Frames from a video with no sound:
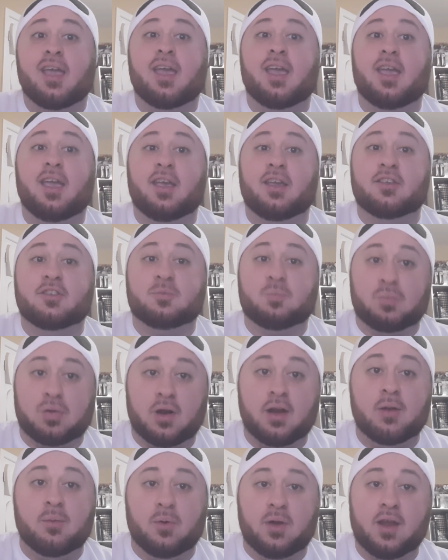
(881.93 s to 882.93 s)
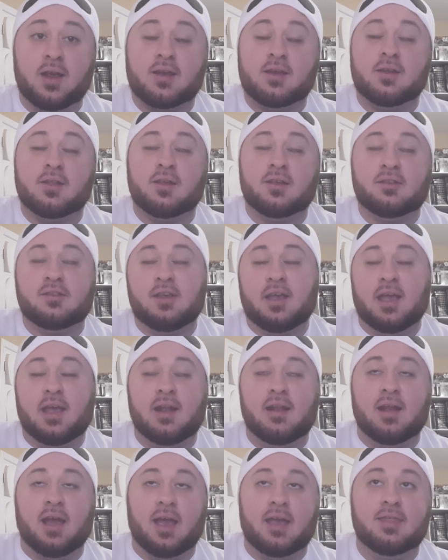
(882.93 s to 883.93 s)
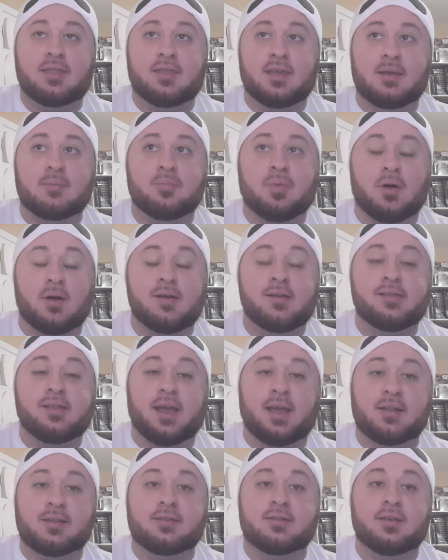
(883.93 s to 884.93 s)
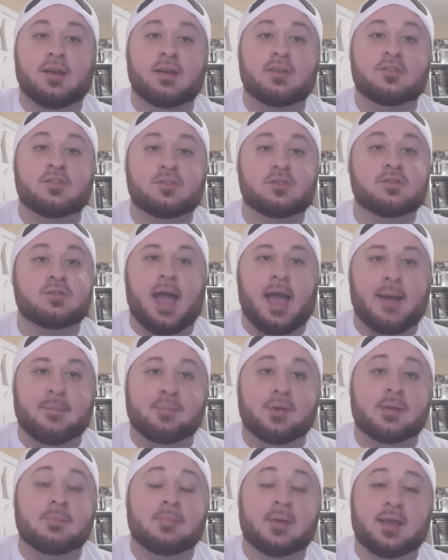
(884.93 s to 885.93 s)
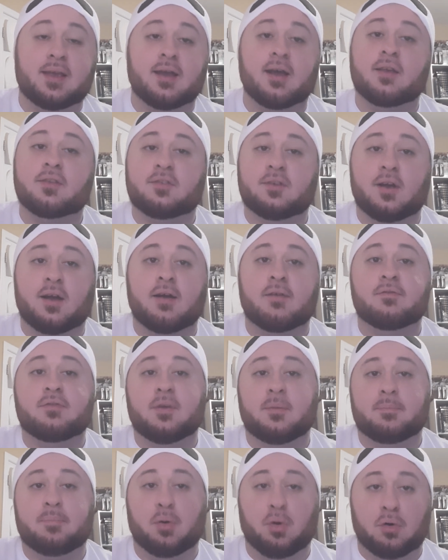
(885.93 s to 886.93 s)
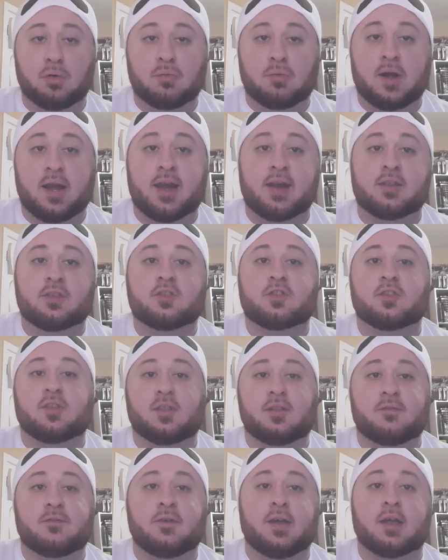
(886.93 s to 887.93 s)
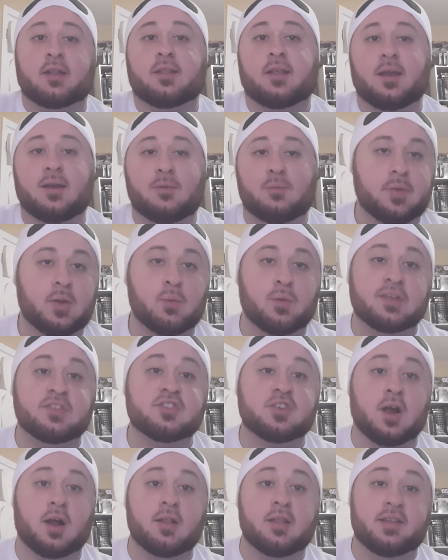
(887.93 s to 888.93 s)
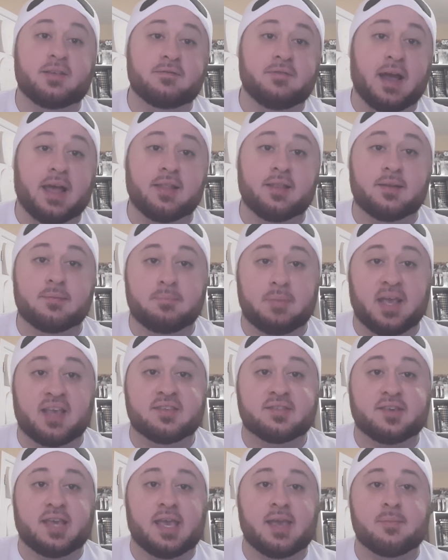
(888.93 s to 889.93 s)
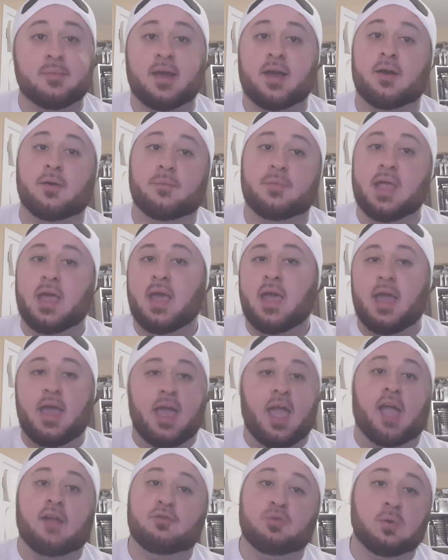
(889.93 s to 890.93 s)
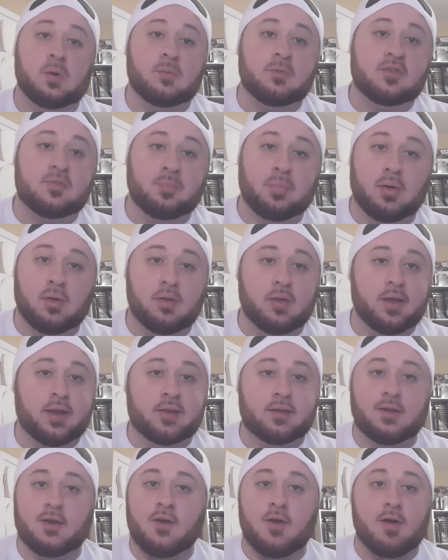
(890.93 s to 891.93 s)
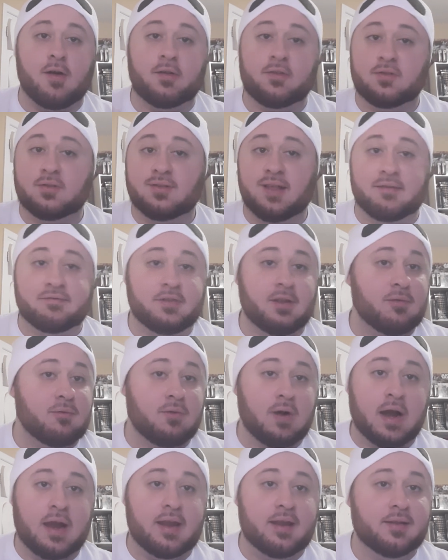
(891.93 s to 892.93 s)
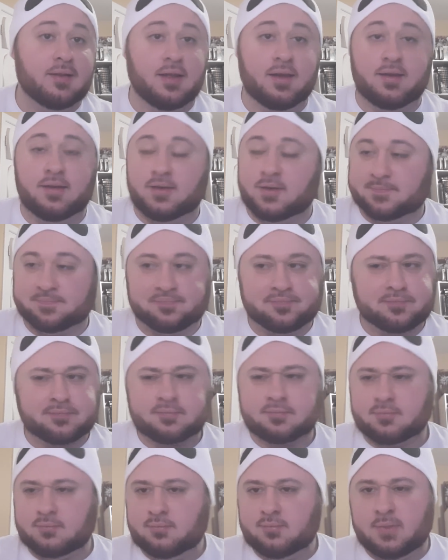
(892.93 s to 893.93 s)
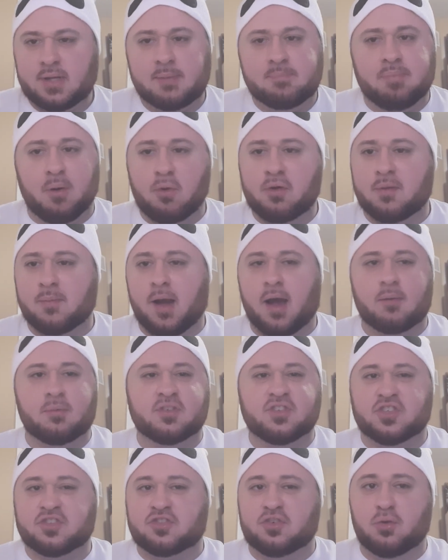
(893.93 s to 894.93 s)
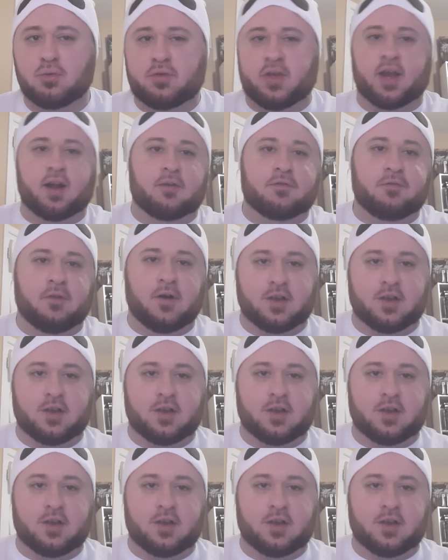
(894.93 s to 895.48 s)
is pretty ridiculous, and I think part of that does happen because of the pull rates and the fact that when Scarlet and Violet base came out, everyone was pulling the cards left and right. Like, Pokemon was just, you get a